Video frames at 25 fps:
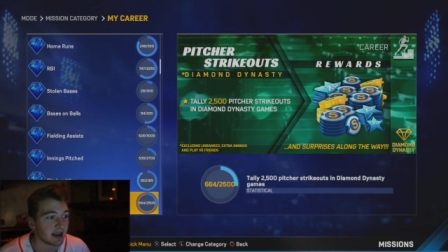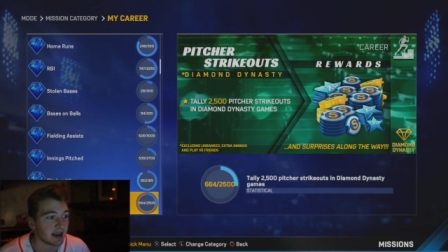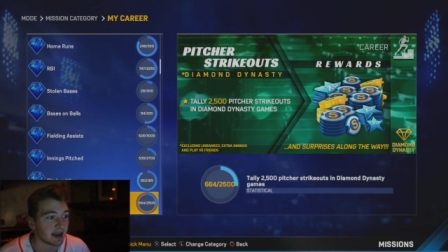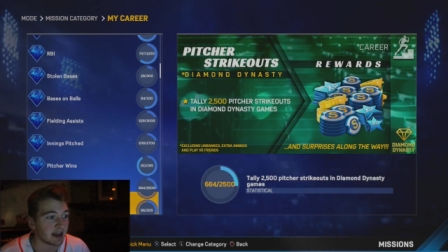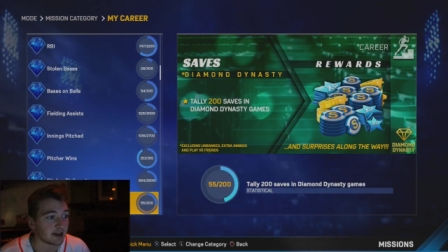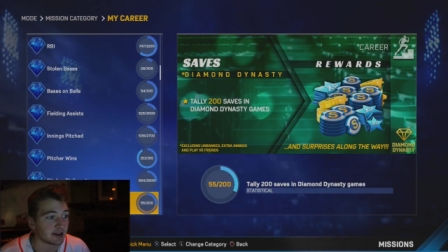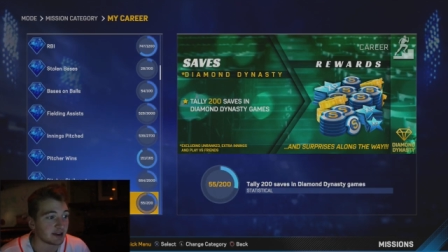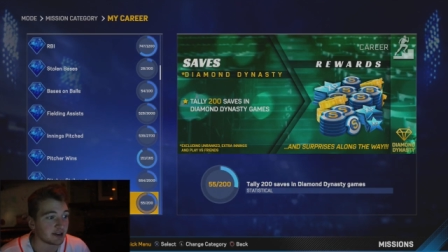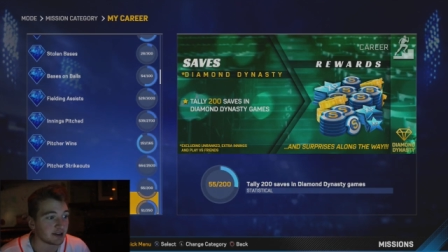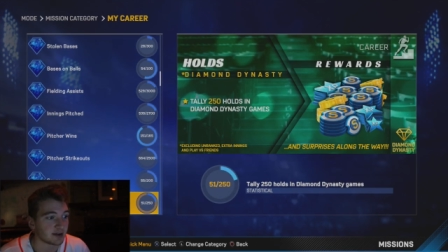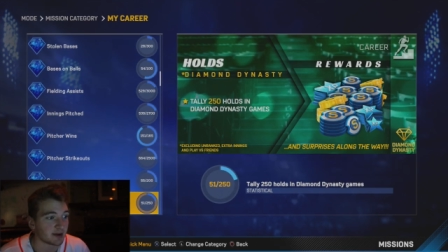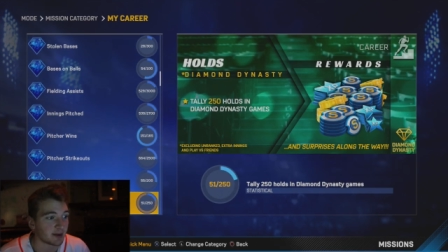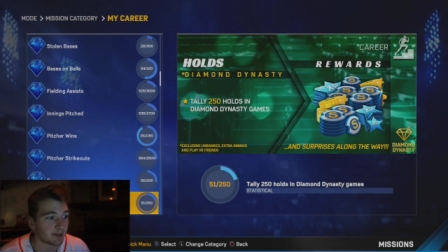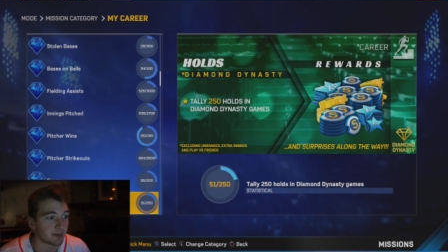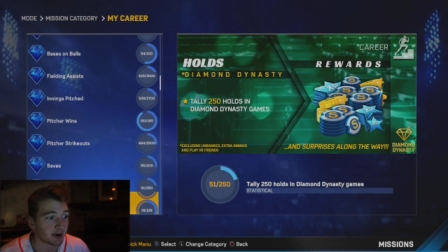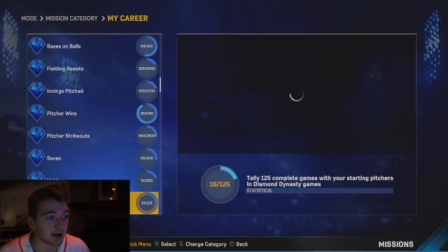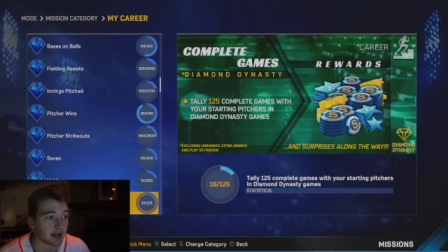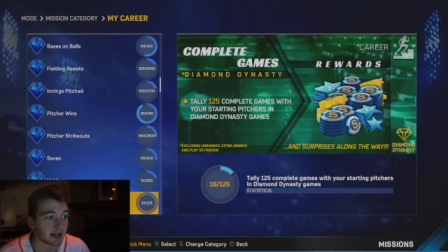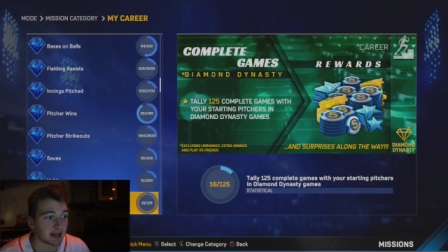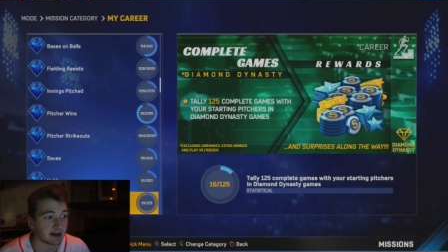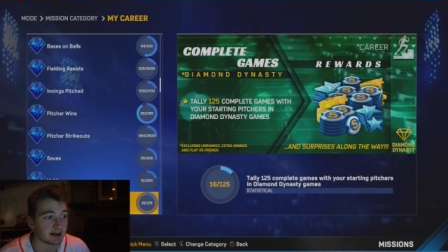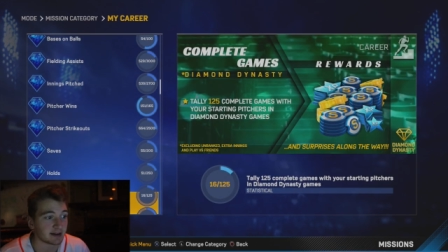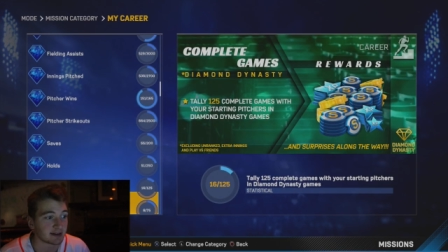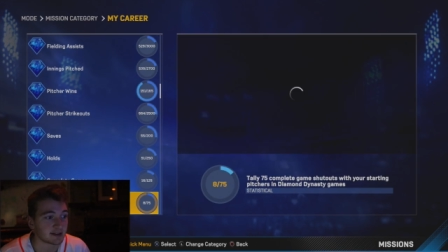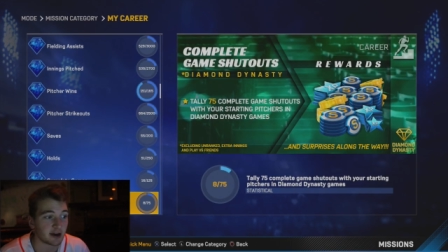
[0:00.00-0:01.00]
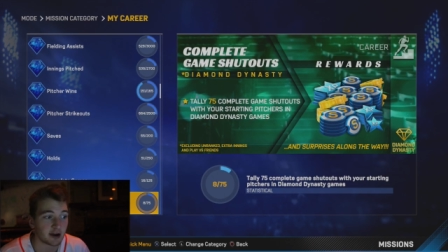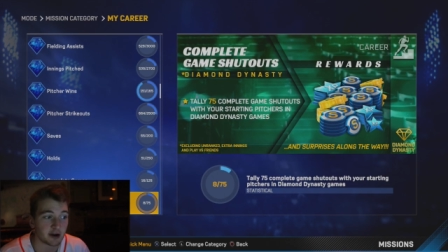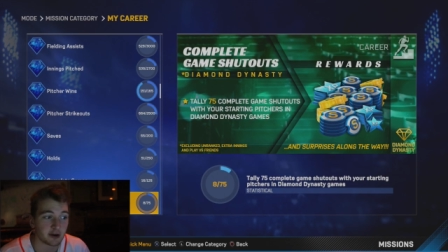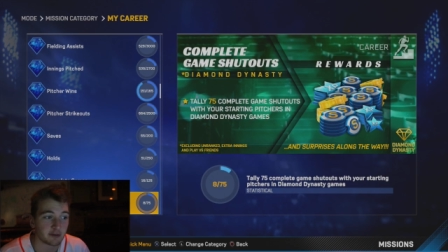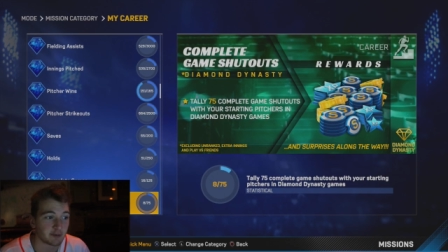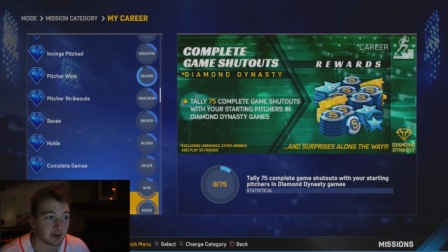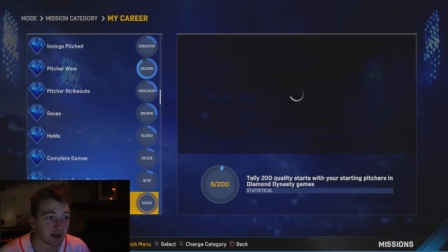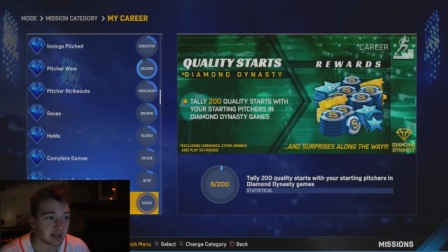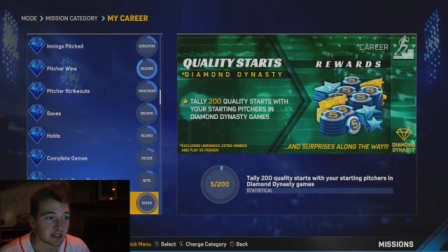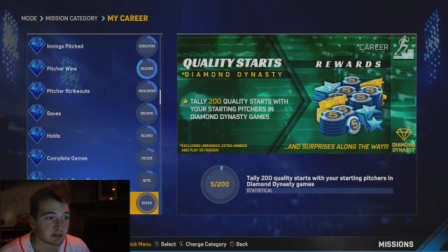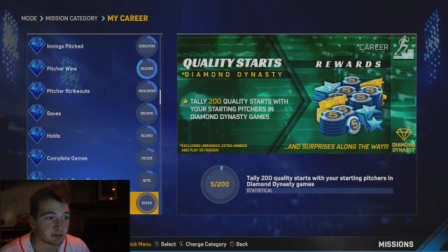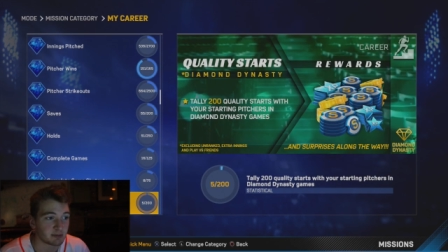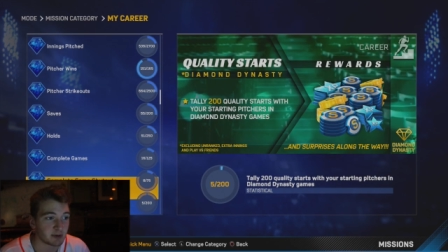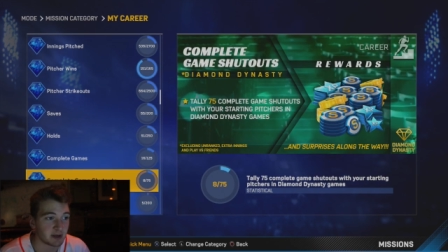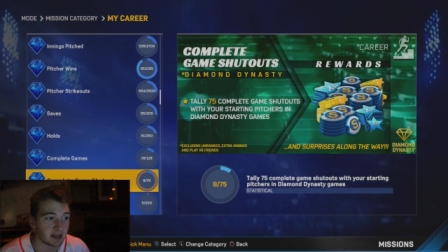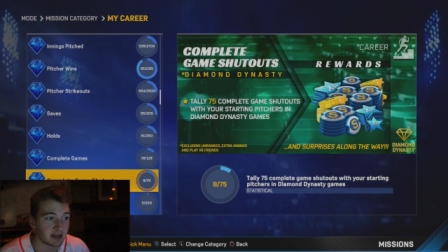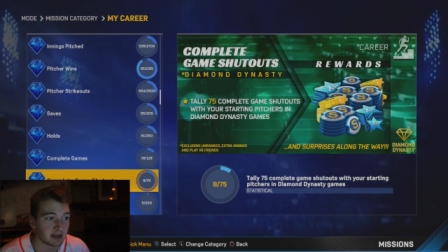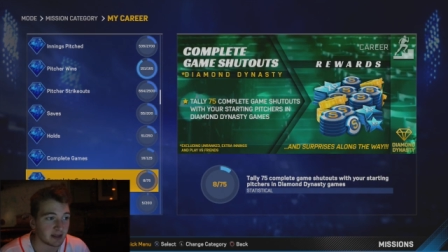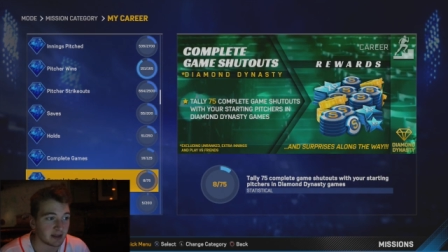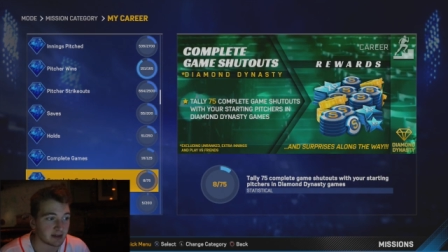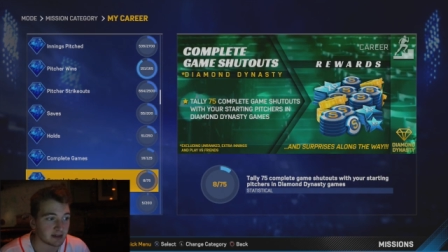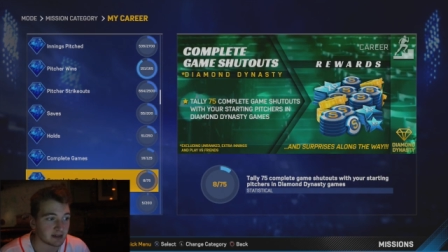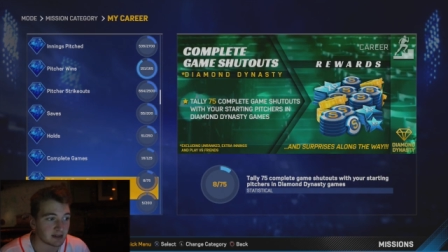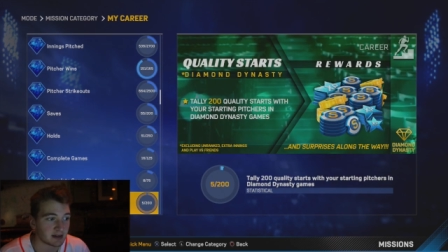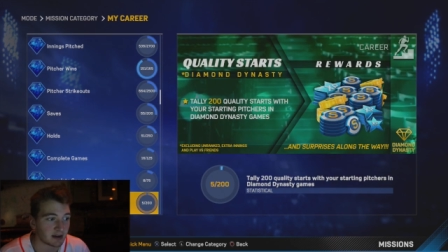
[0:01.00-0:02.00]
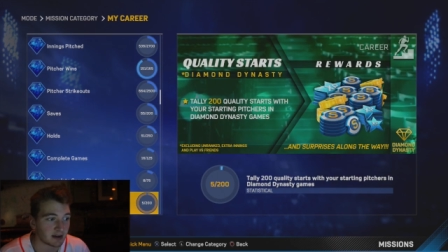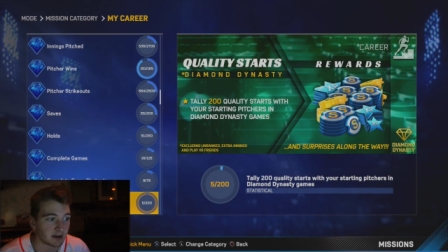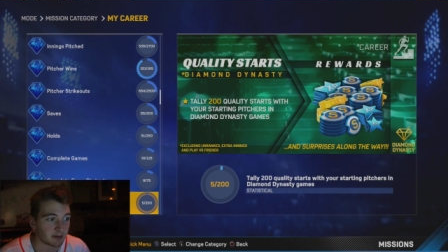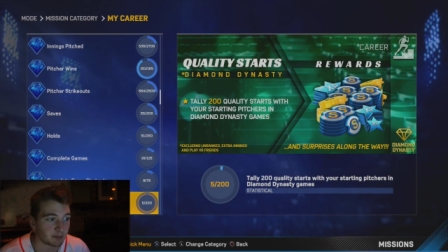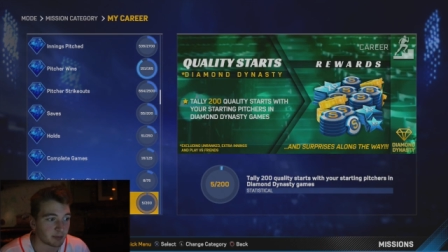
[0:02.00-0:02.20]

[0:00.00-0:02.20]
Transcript: and I'm gonna get a ton of XP and a,